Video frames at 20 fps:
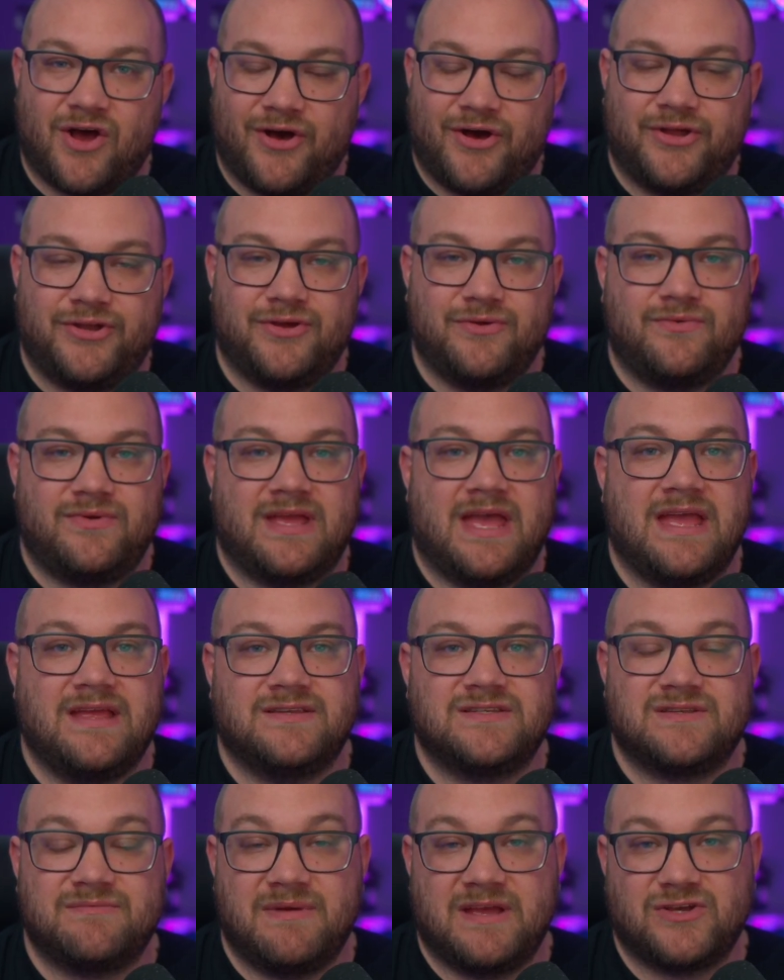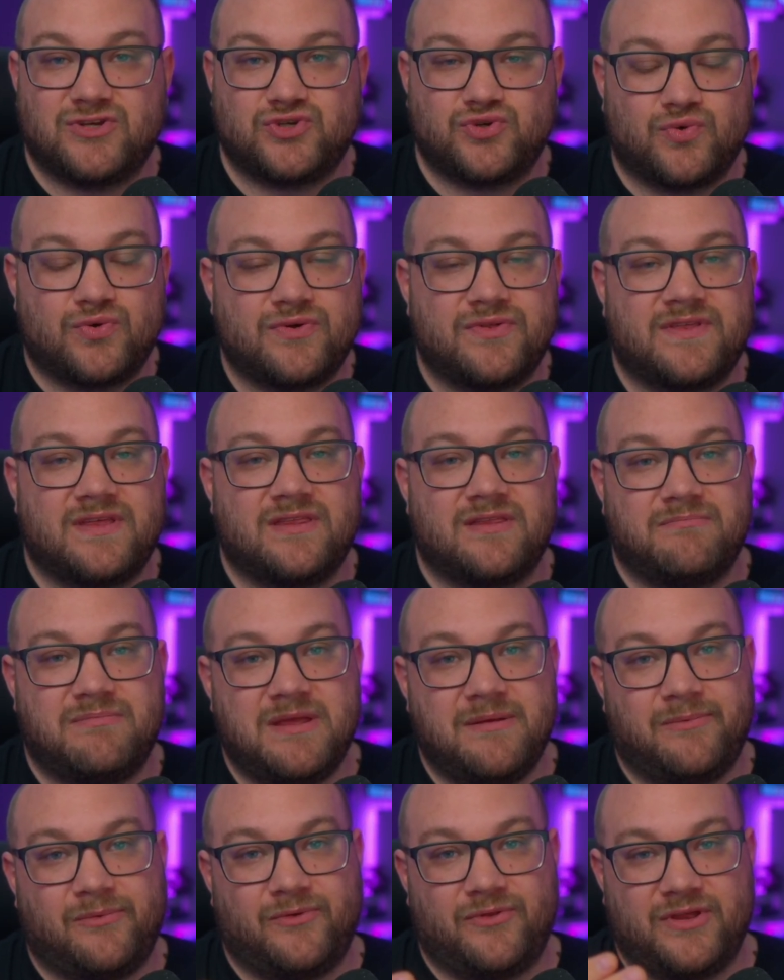auto gain to make sure that the
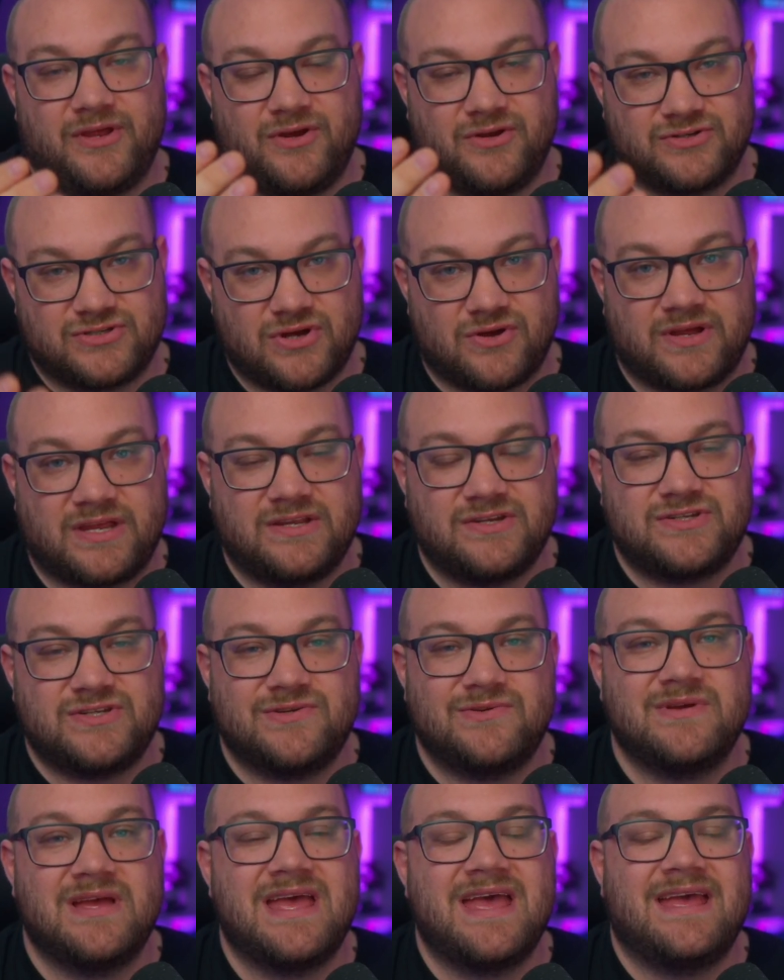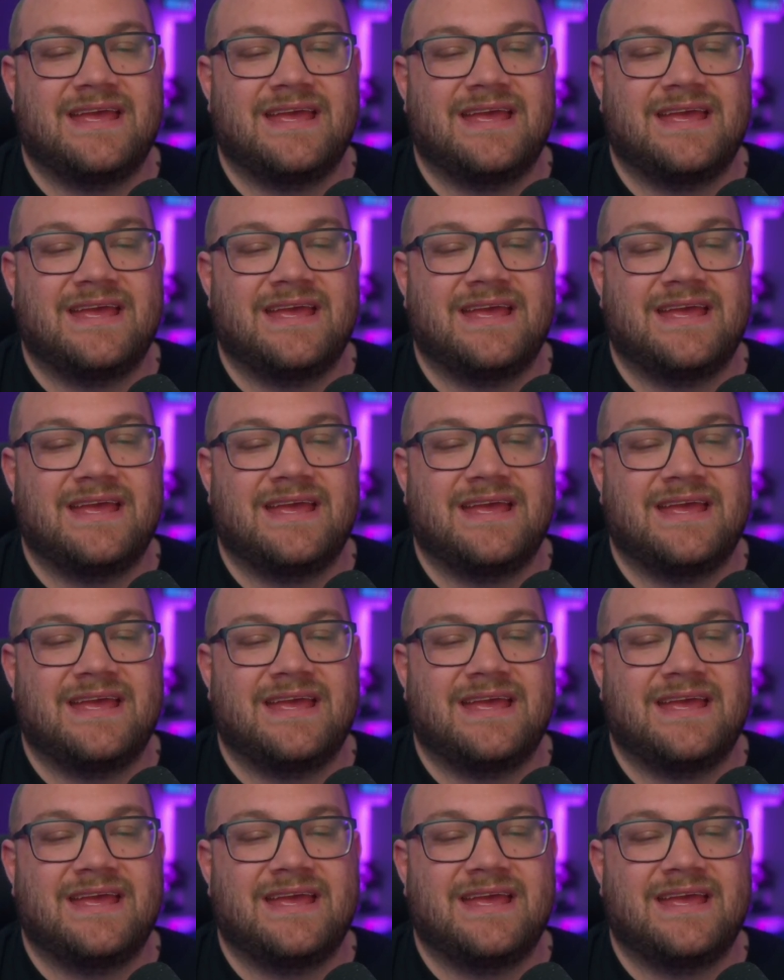people that you're talking to